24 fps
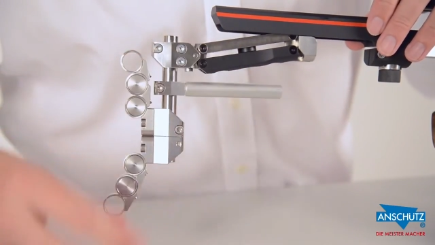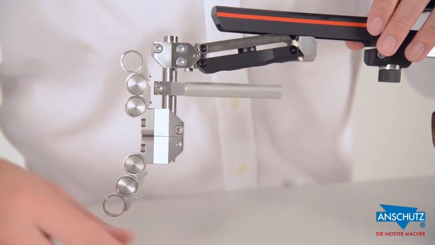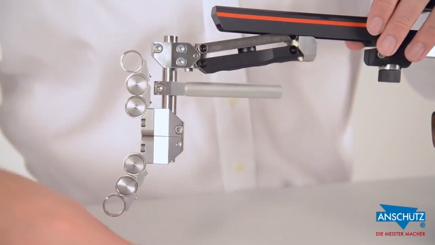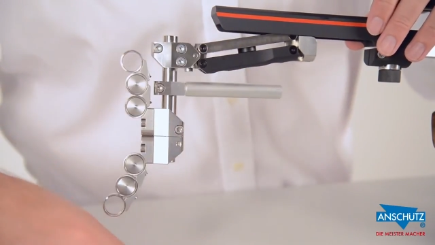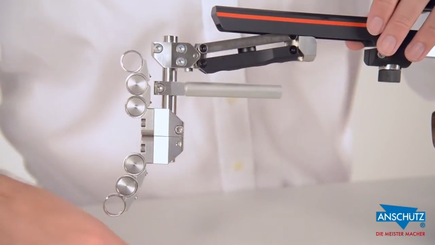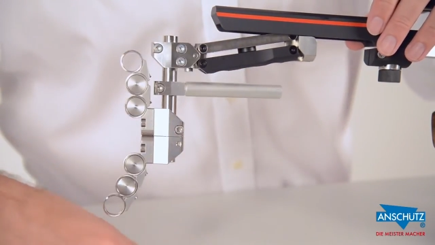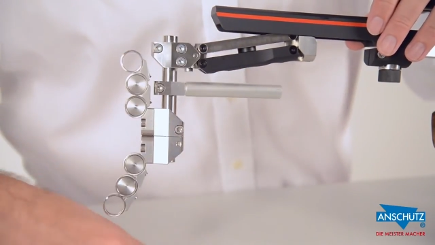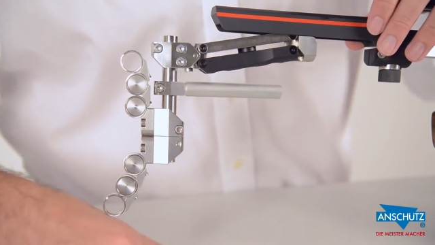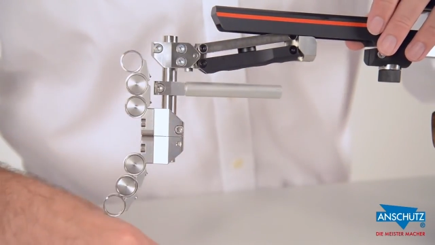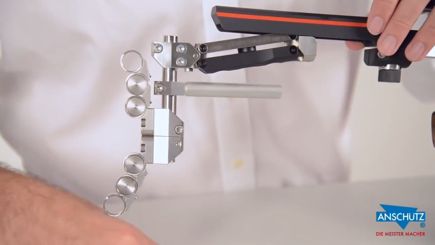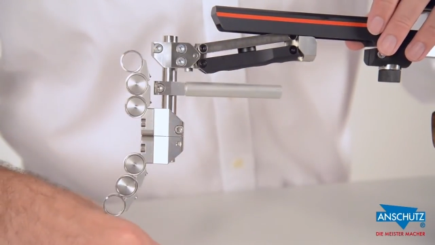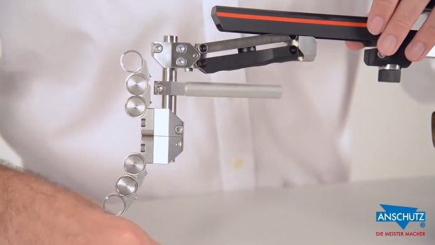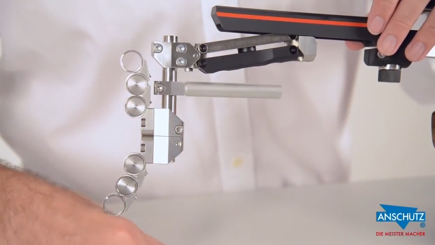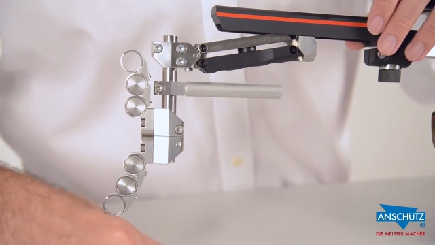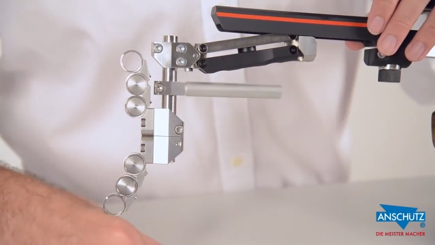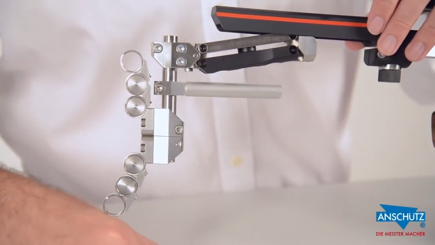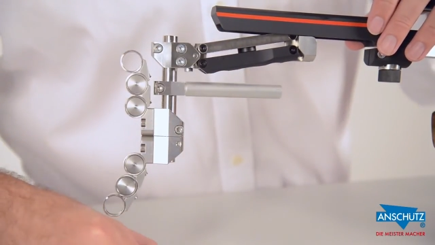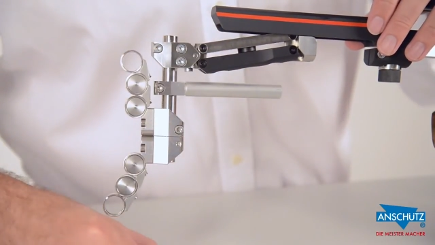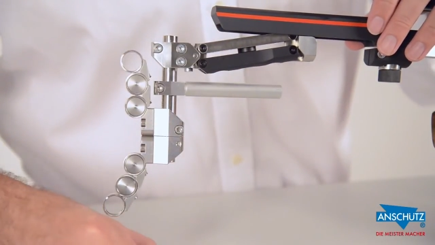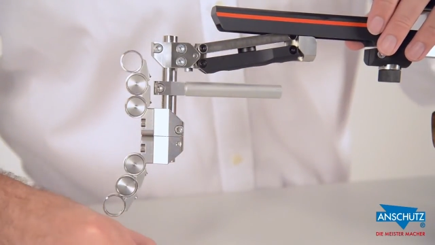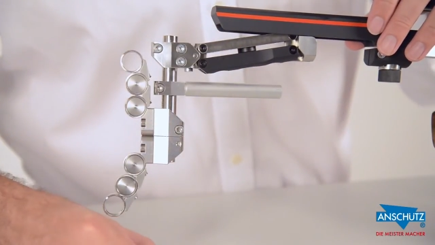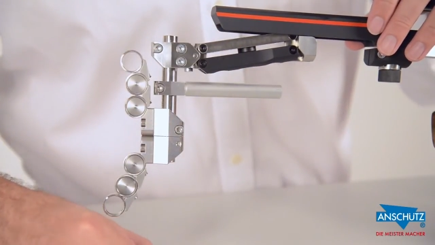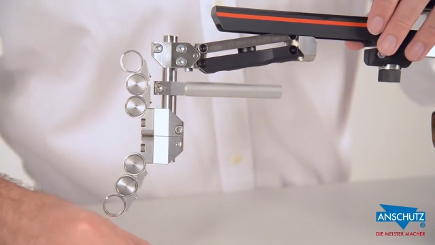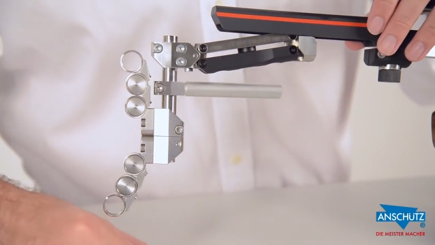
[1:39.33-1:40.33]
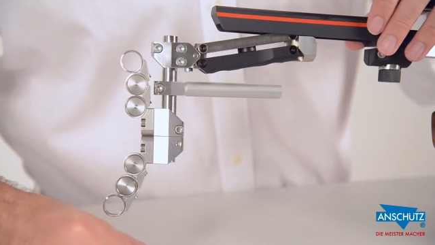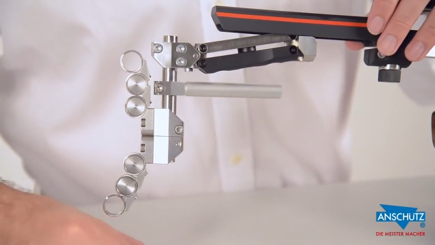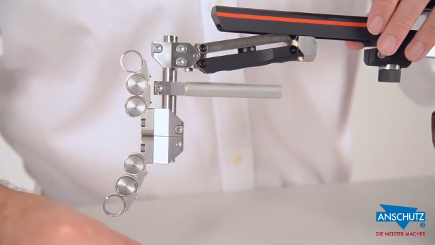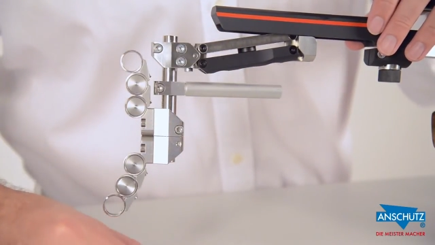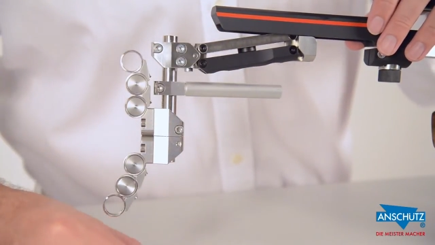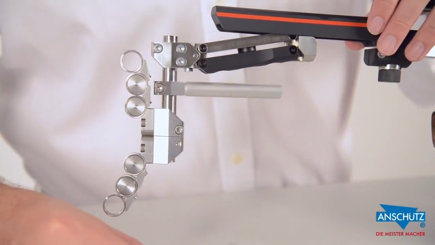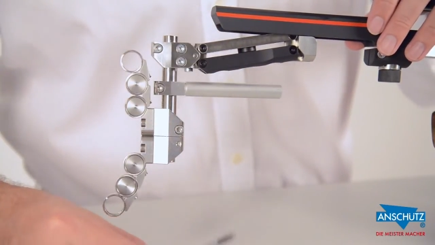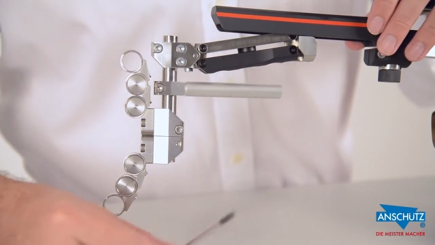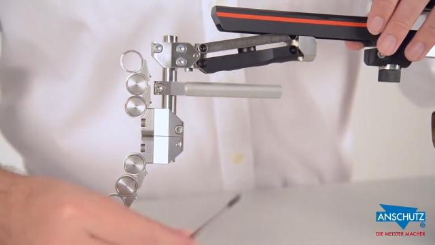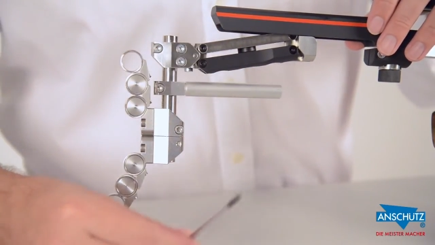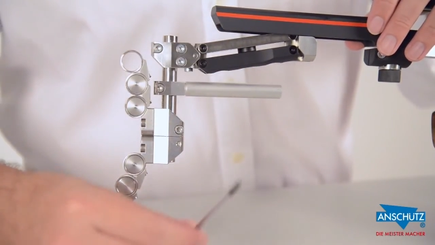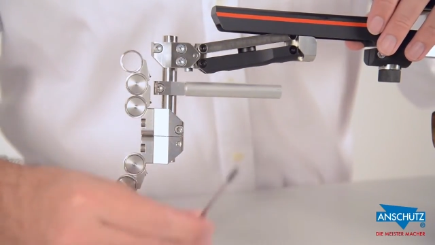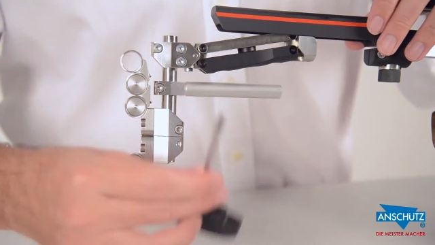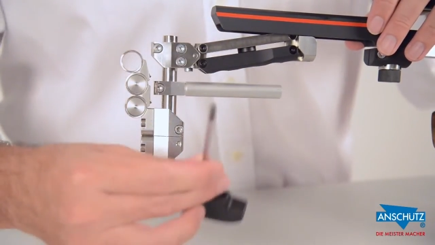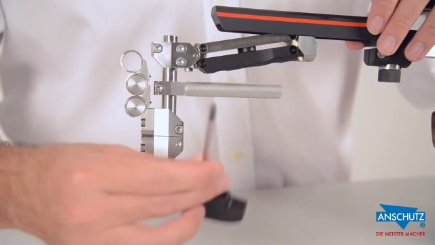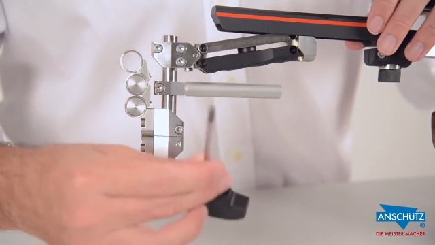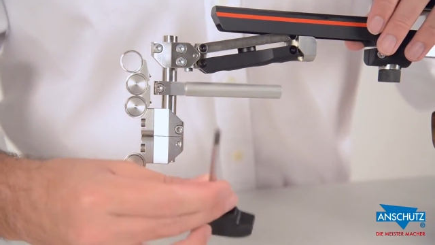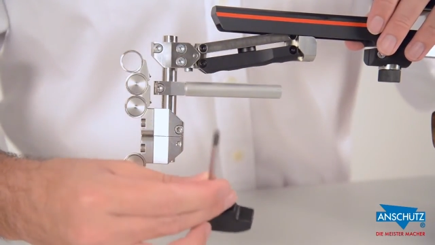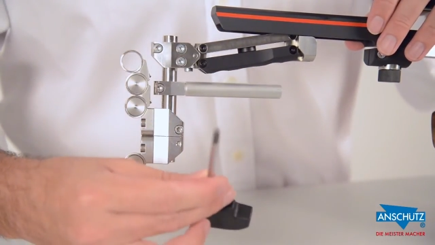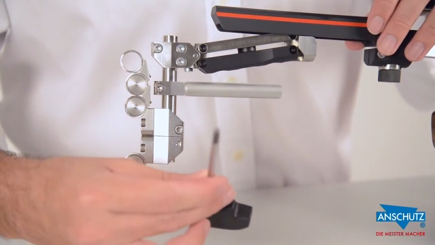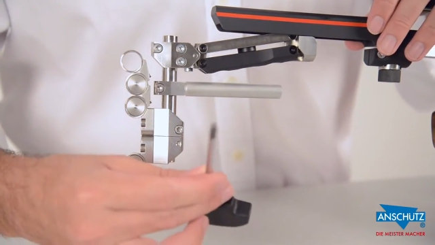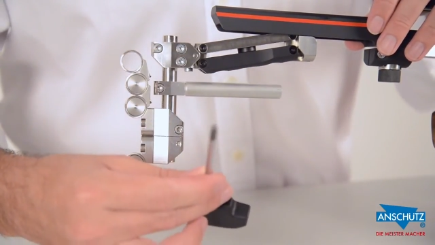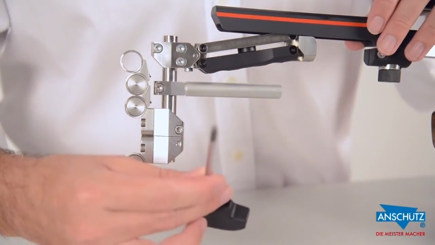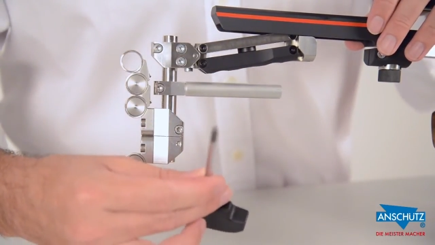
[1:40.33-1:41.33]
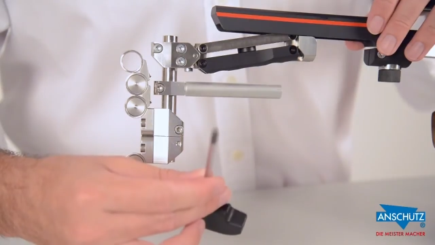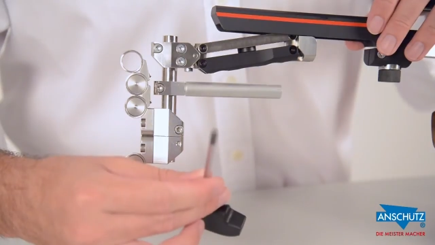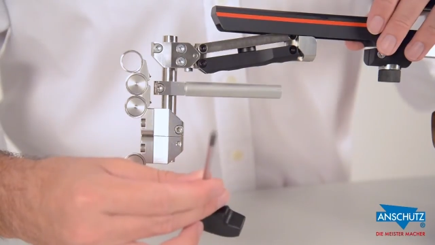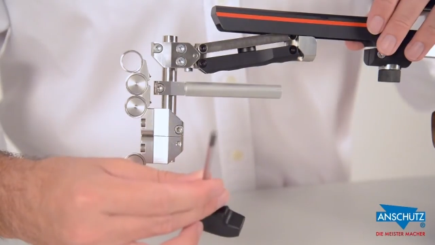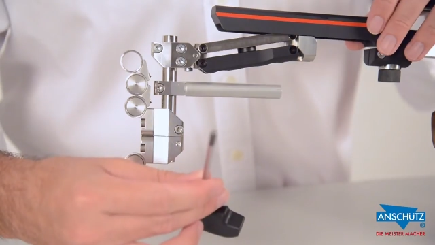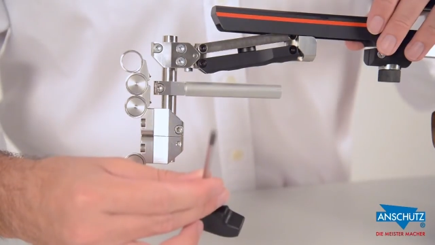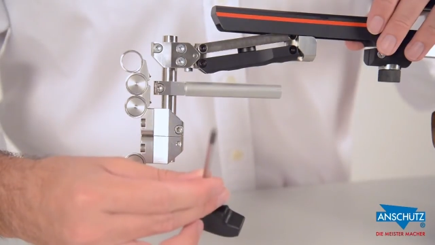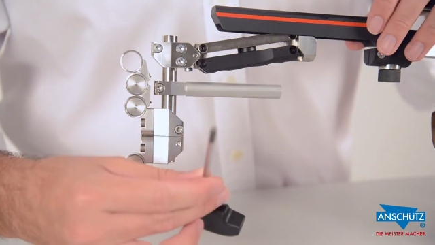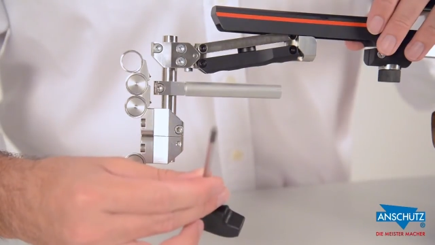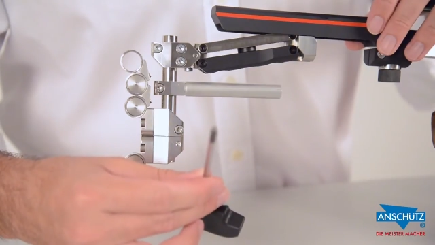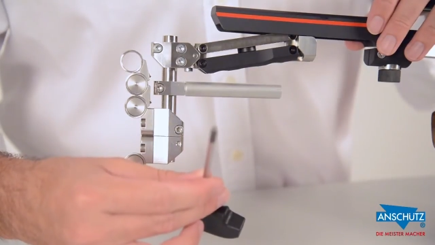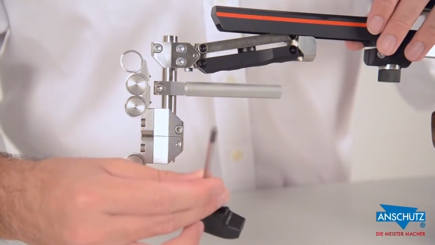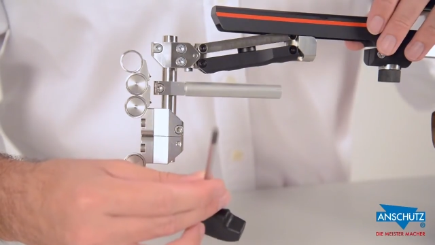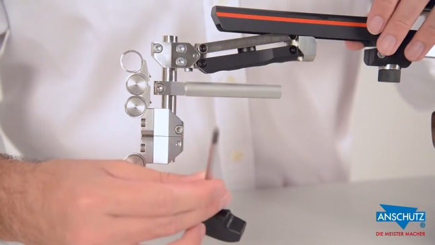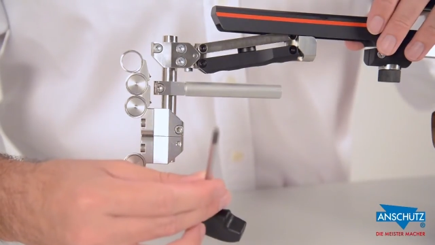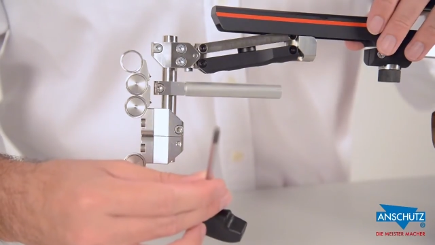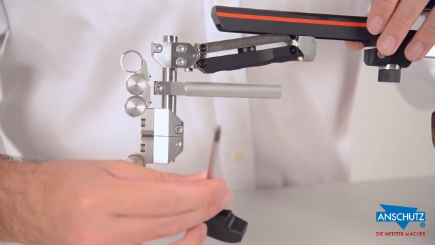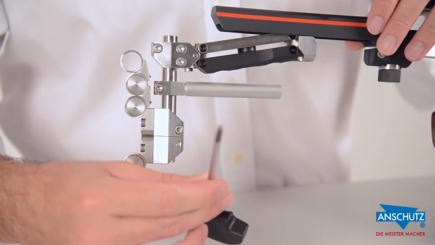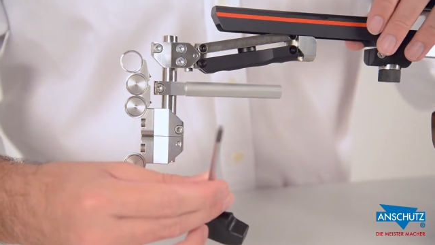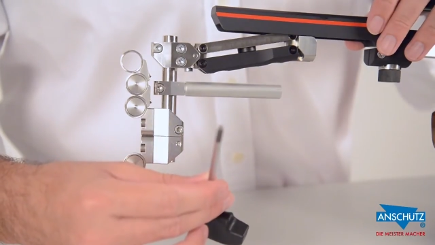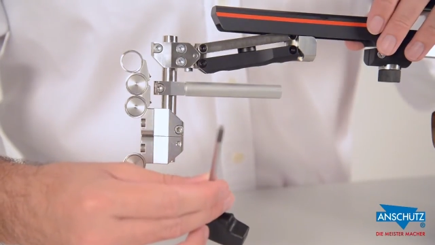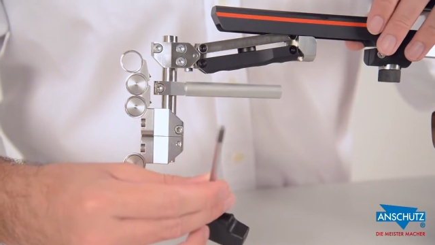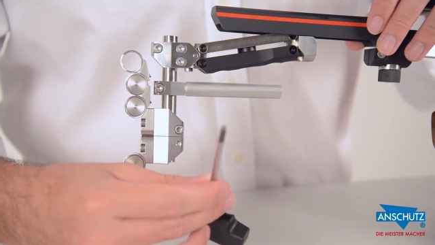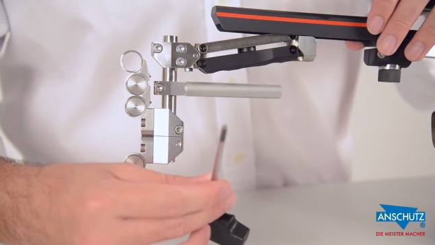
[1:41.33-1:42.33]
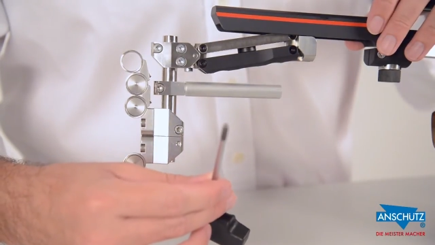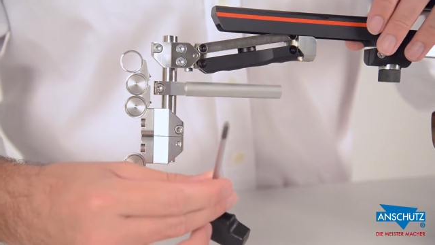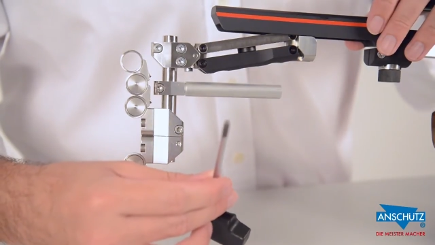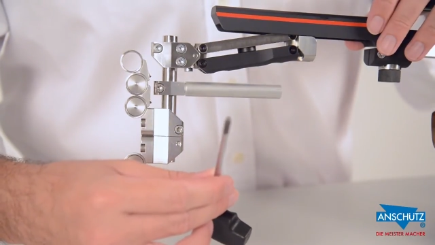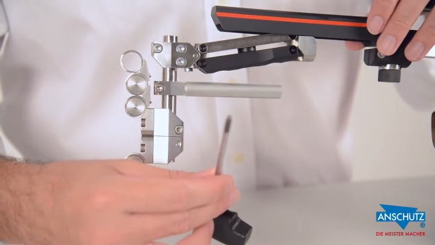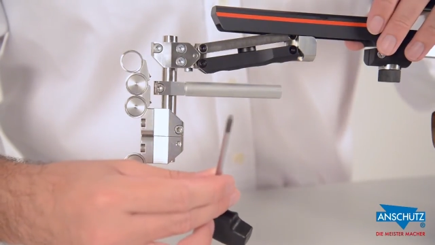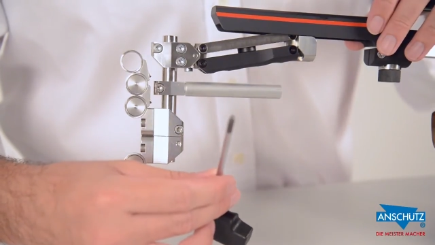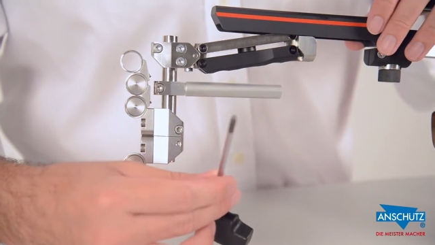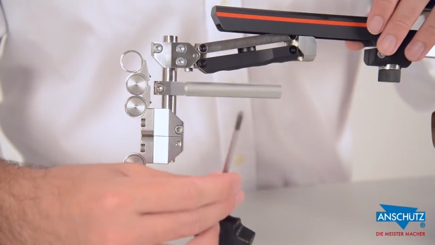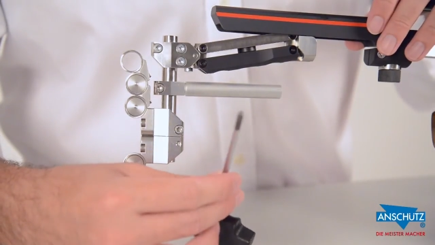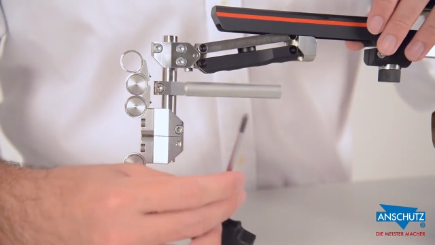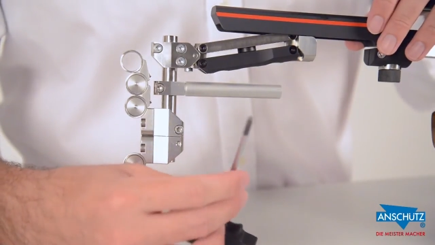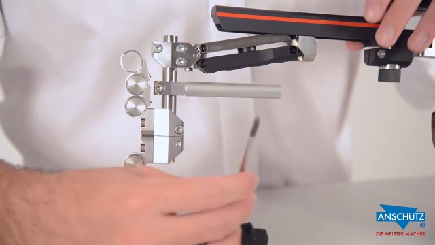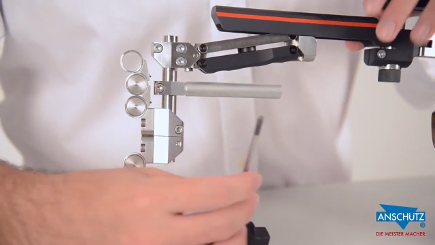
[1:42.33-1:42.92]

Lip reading: (no speaker visible)